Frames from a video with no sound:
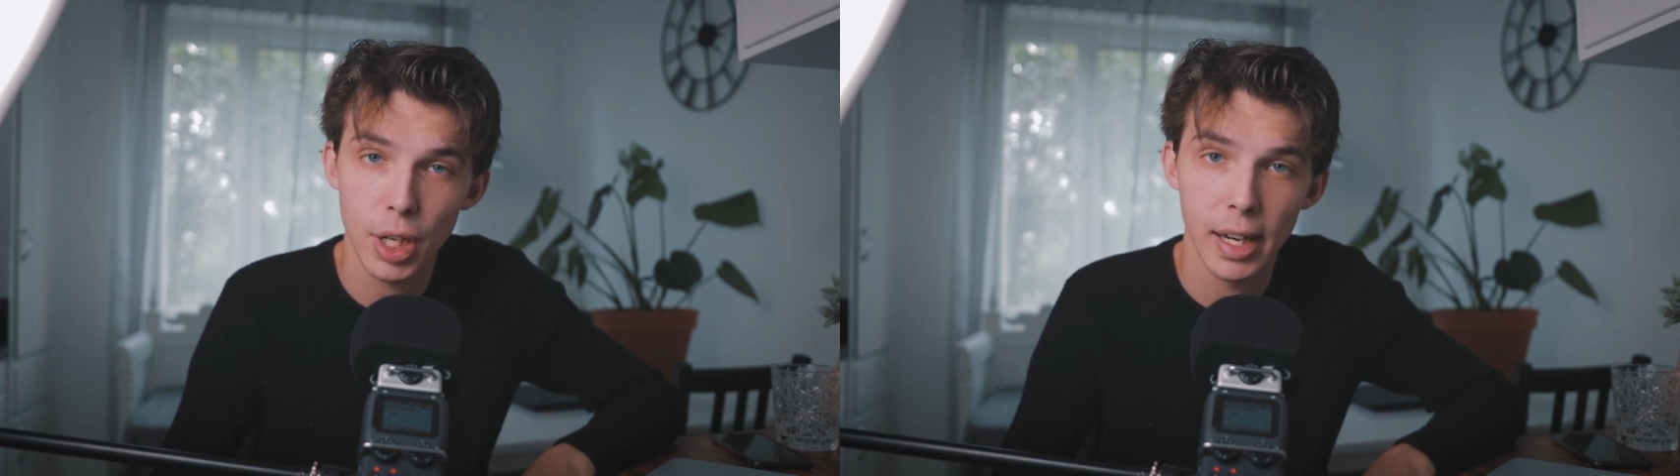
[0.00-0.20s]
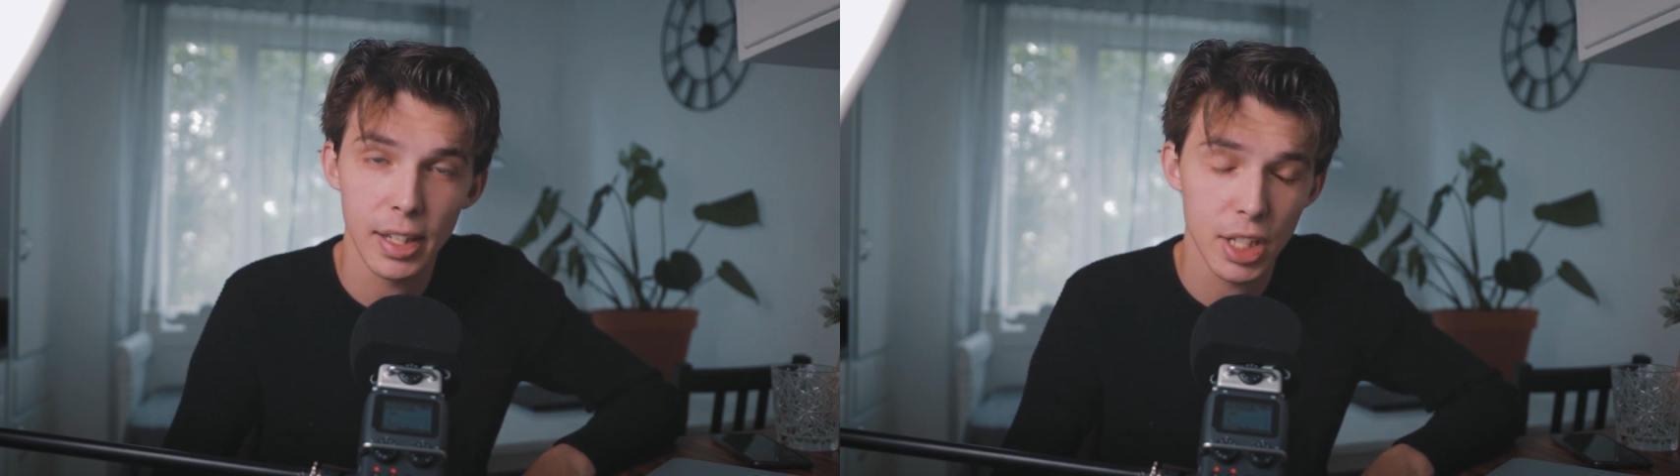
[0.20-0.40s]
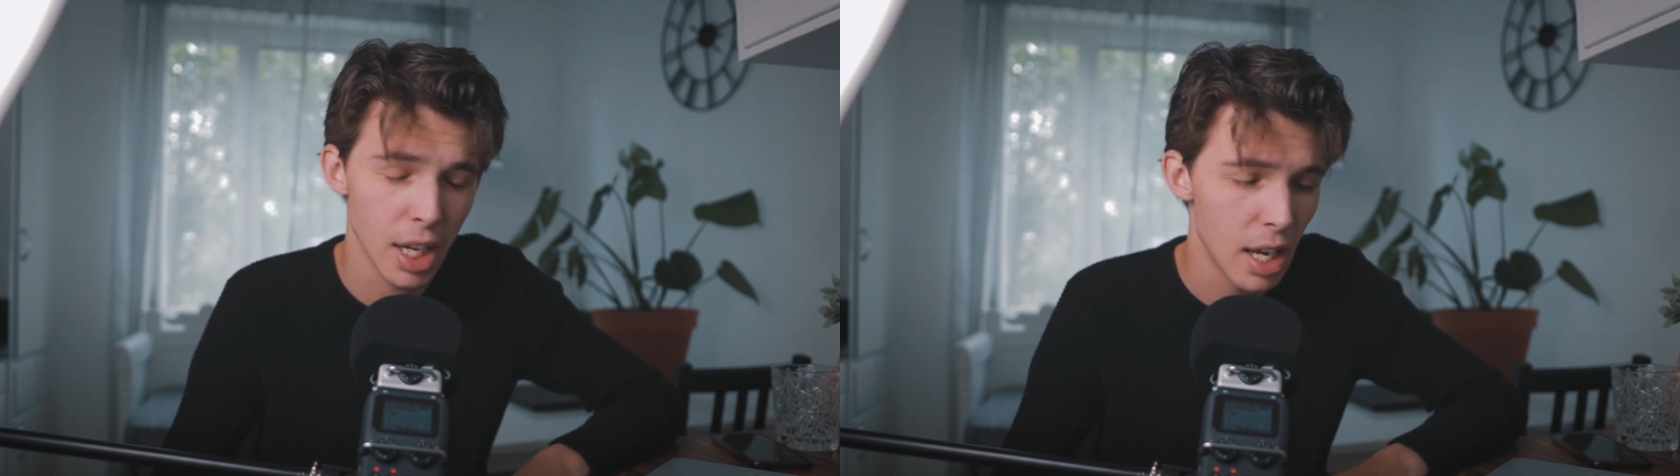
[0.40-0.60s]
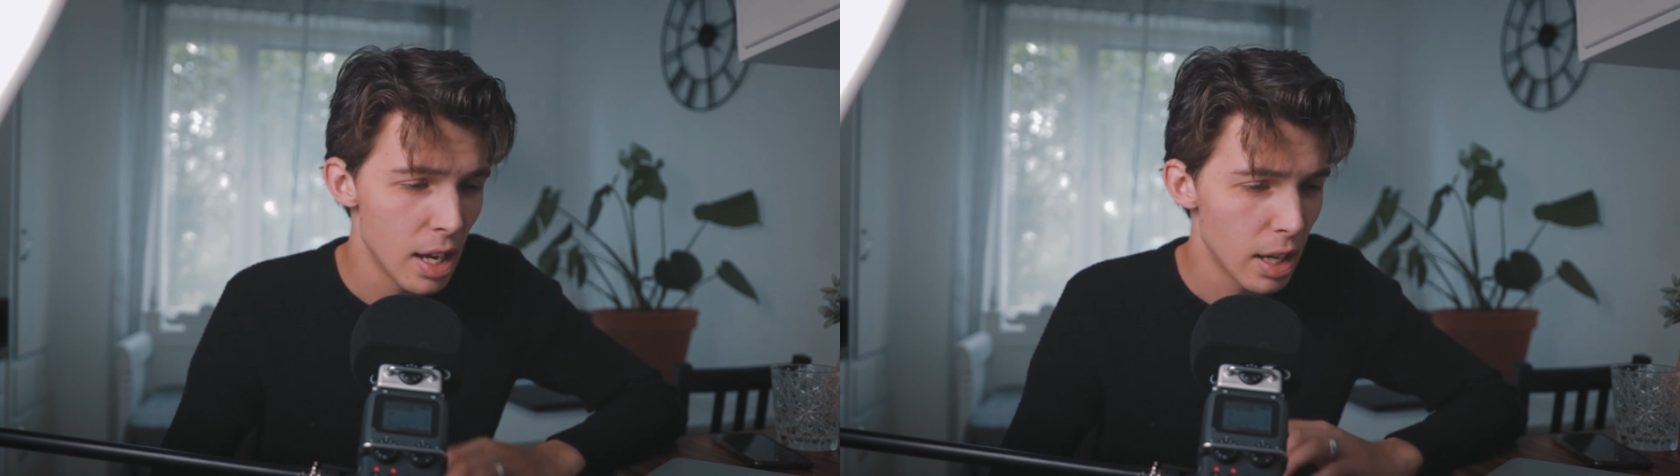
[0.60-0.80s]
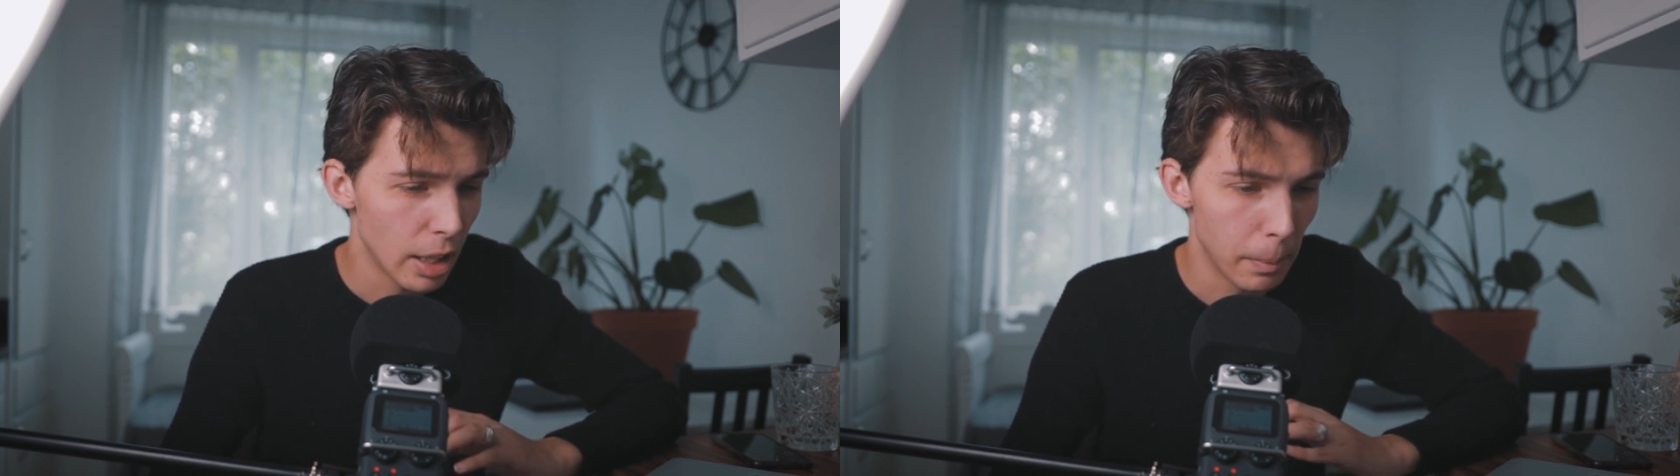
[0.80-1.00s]
It's
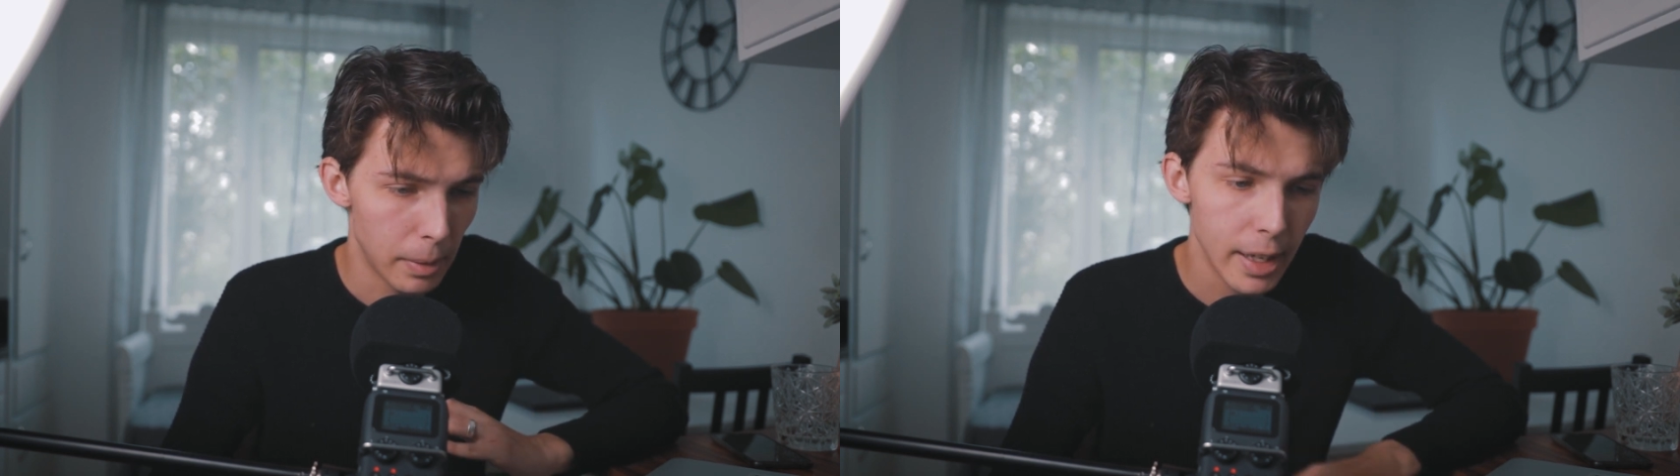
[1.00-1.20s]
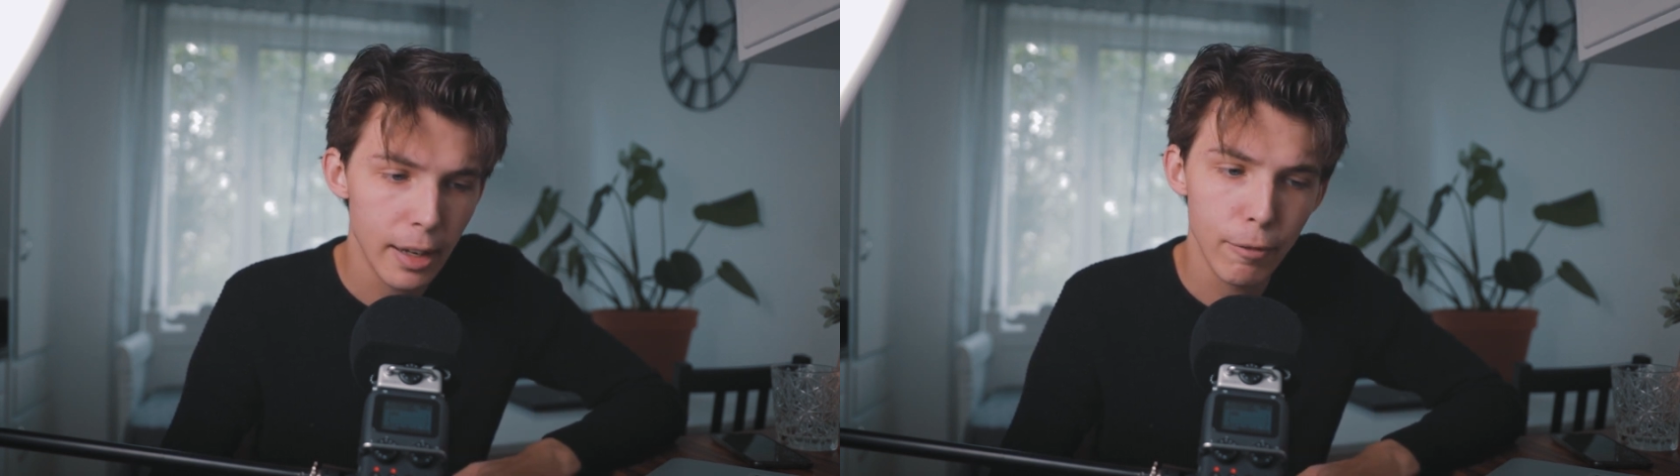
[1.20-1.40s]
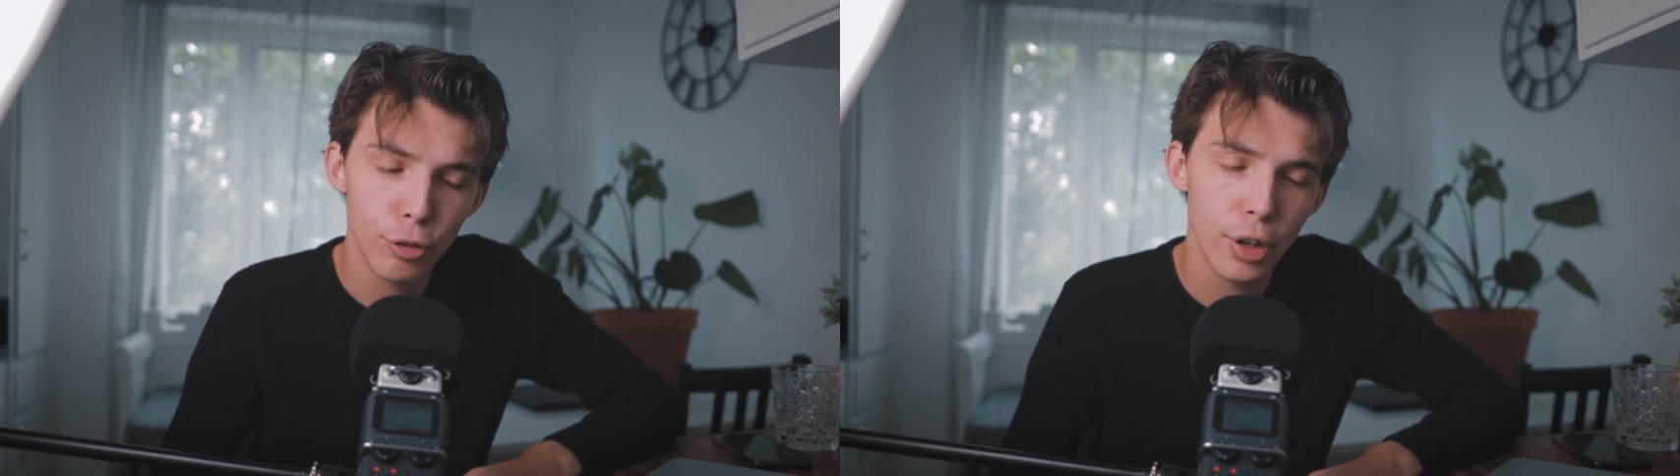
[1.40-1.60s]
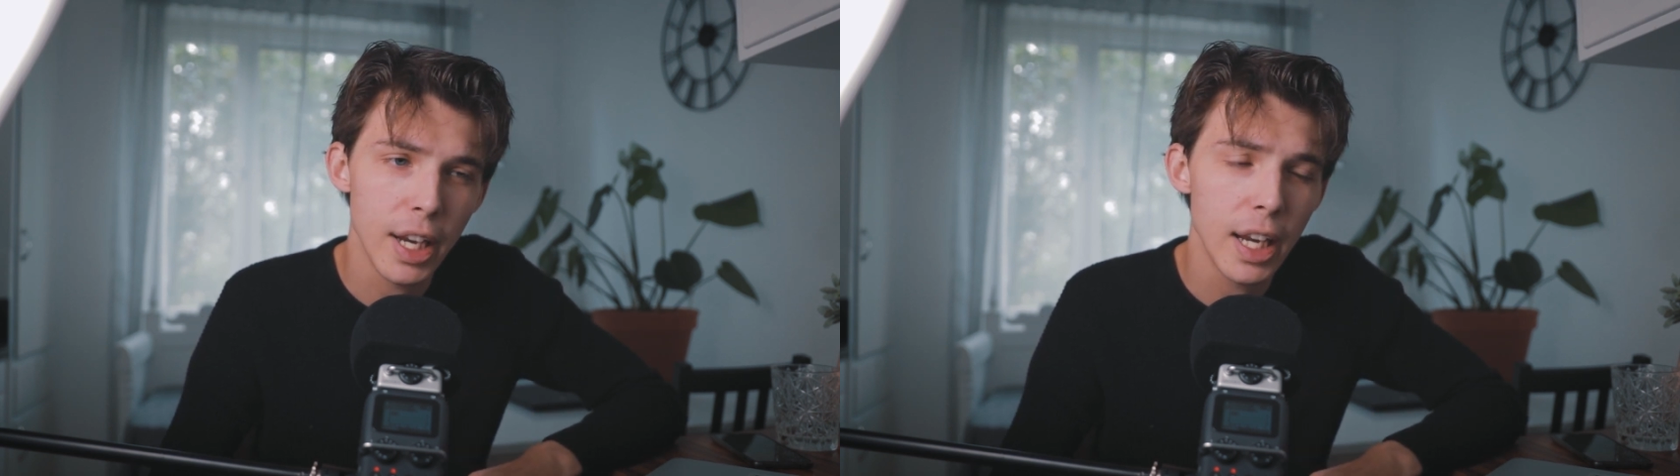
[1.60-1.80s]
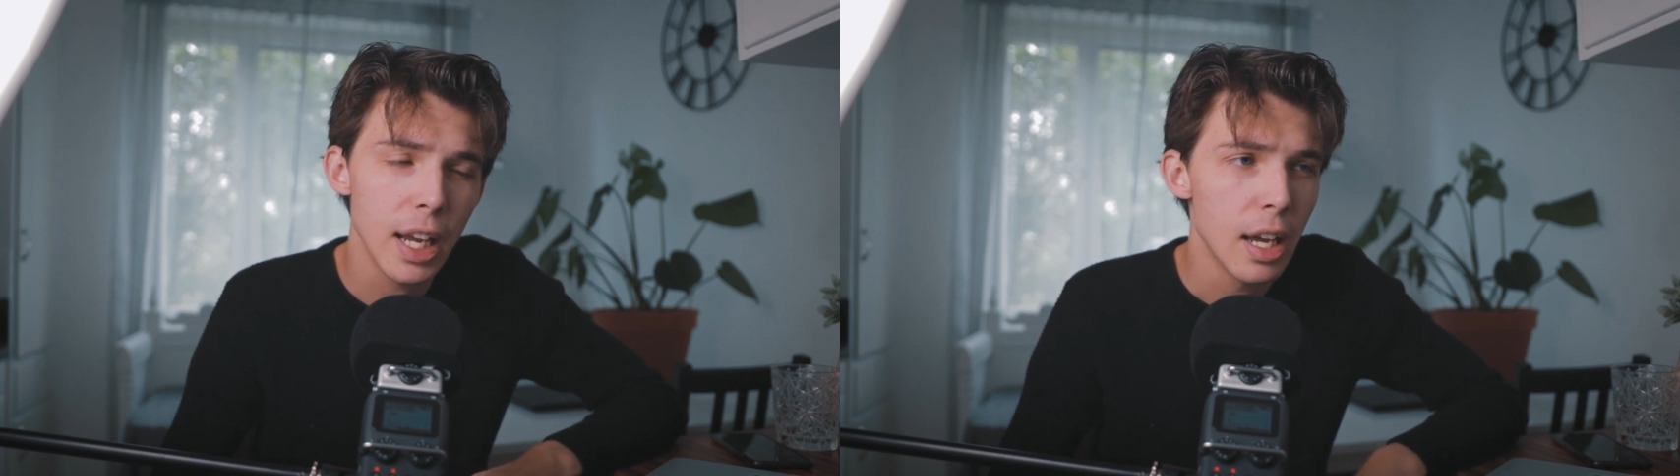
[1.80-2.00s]
completely free.